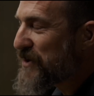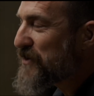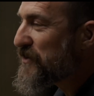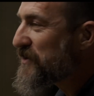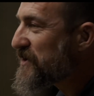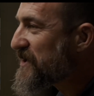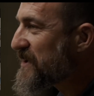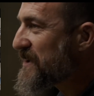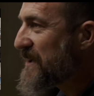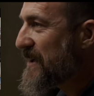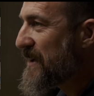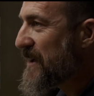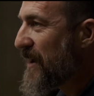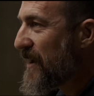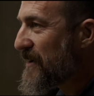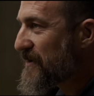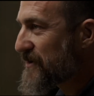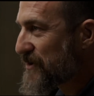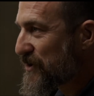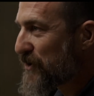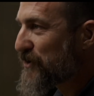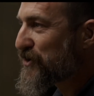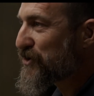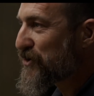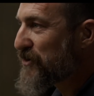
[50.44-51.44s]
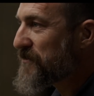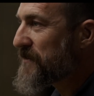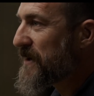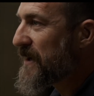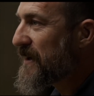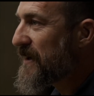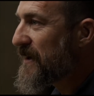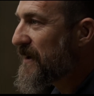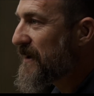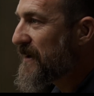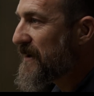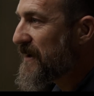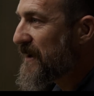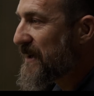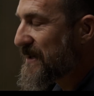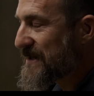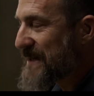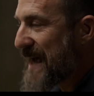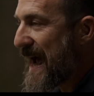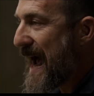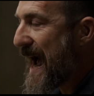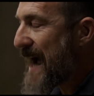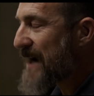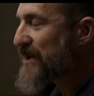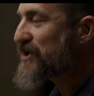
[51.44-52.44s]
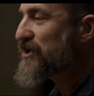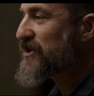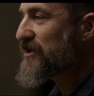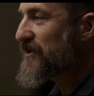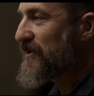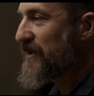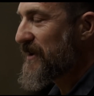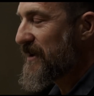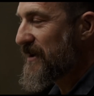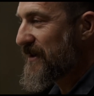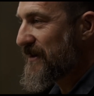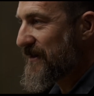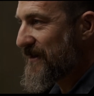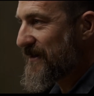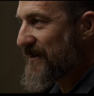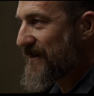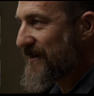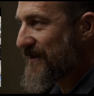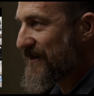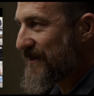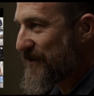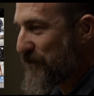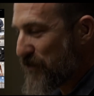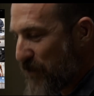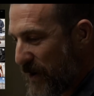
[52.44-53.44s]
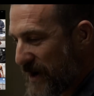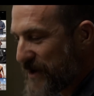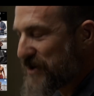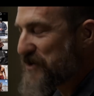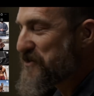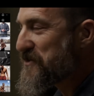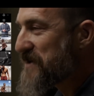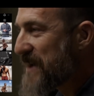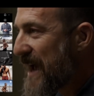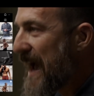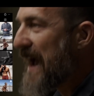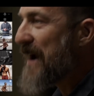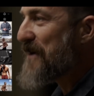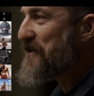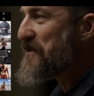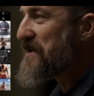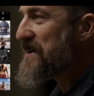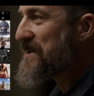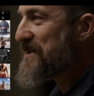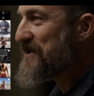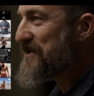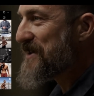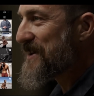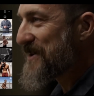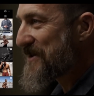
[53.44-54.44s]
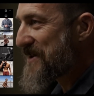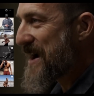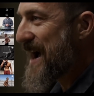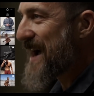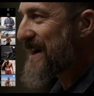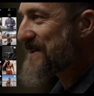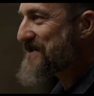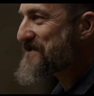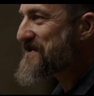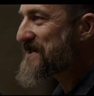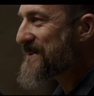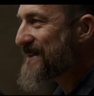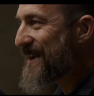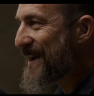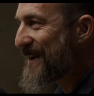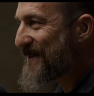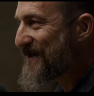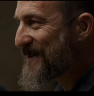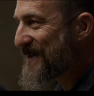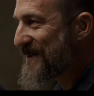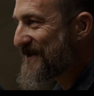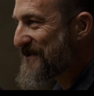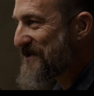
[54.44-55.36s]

you see on social media is actually what you get when you interact with David.